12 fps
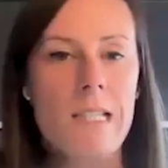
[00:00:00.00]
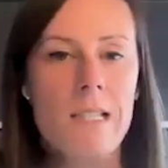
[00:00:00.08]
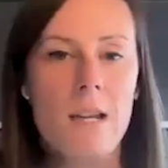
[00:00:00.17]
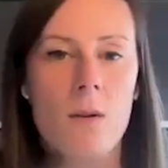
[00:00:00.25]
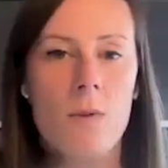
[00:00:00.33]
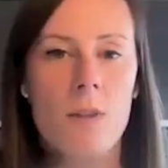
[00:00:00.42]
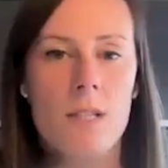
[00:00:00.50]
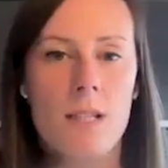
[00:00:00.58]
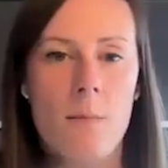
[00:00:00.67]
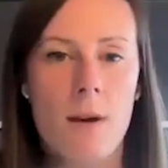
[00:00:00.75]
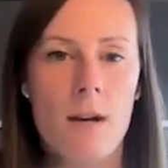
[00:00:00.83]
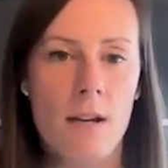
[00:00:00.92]
and stick with the
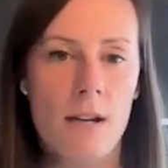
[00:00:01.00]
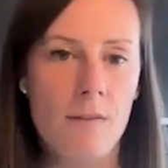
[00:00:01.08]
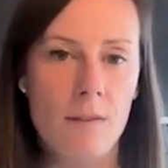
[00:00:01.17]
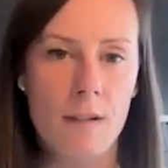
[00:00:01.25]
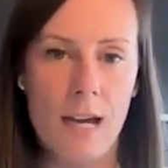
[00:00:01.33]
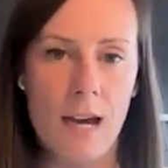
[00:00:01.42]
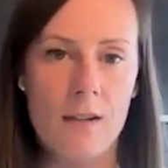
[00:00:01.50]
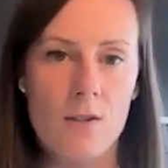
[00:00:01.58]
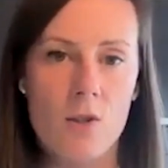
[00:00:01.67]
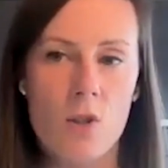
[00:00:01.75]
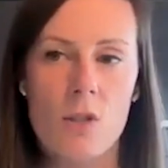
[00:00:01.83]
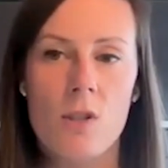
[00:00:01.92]
same airline if I
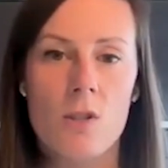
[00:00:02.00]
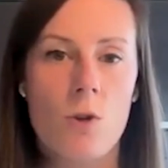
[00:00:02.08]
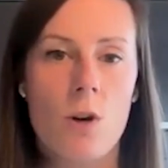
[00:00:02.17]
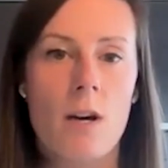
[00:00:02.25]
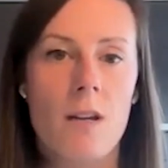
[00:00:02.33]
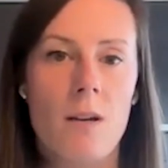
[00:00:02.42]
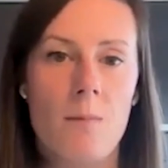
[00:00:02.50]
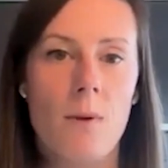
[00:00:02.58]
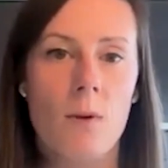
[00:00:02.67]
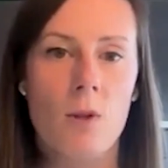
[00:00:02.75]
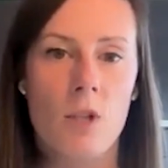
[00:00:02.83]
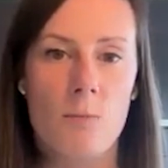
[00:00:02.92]
can, just to try and
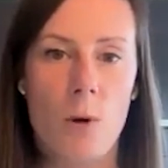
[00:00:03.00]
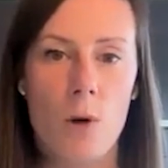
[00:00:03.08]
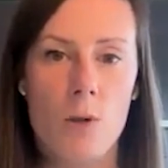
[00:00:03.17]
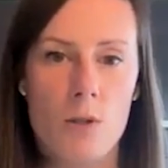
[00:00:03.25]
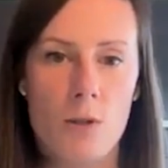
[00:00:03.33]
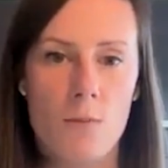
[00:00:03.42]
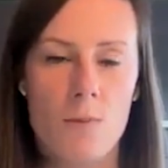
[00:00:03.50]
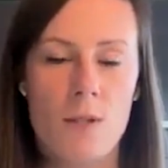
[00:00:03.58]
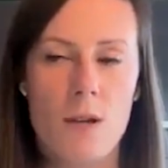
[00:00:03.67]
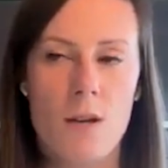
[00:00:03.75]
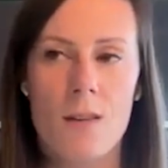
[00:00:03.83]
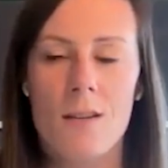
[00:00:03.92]
build those points up,
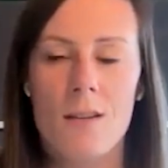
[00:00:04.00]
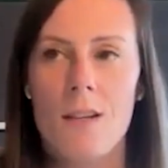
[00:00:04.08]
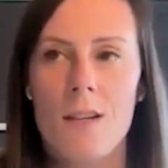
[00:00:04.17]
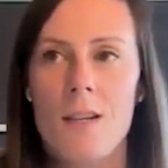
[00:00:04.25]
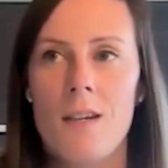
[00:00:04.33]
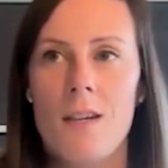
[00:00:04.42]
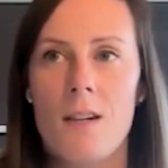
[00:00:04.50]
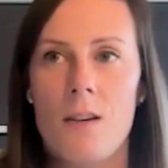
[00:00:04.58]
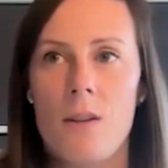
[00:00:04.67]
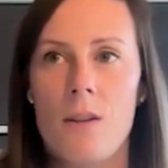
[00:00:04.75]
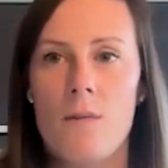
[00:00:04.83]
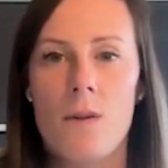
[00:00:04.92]
so that
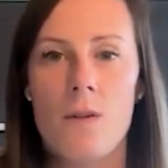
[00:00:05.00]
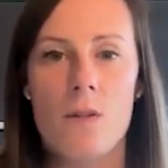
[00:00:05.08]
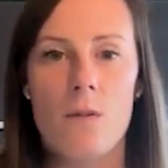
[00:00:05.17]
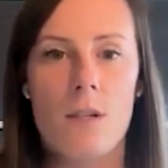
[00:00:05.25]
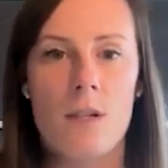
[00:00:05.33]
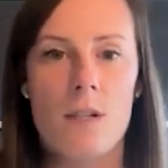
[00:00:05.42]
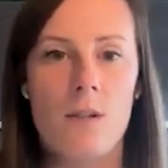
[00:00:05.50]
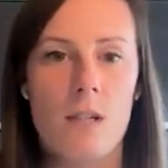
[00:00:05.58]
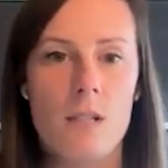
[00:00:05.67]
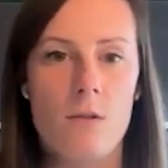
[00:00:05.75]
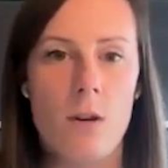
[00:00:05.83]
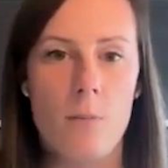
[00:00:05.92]
in the future when I do
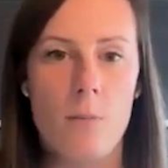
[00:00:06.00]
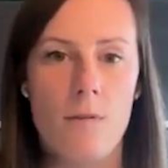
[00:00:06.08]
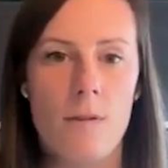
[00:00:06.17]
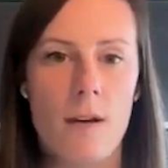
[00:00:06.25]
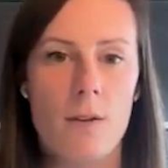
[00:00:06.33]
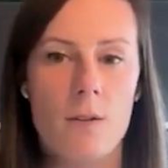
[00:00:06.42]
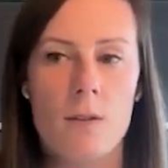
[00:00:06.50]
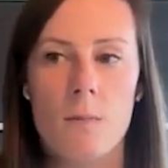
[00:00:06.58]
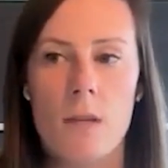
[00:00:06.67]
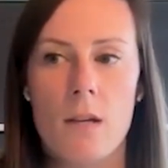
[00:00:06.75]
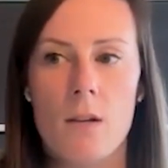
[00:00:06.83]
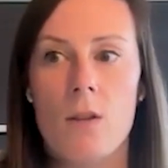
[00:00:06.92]
need to grab a flight or
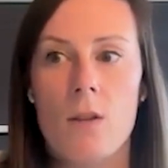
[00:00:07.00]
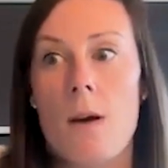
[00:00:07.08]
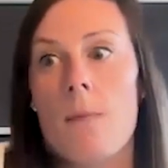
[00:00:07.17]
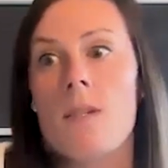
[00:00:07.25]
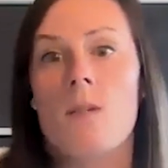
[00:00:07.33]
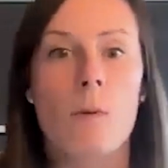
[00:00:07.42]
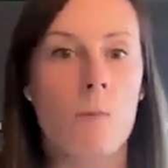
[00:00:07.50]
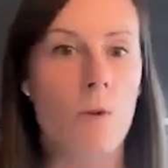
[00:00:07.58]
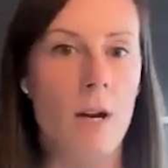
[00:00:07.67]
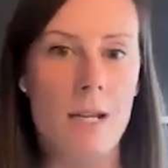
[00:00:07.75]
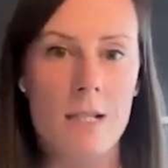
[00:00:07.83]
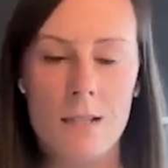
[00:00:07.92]
something, there might be some
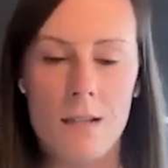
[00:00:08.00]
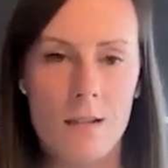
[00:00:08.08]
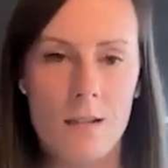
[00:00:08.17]
upgrades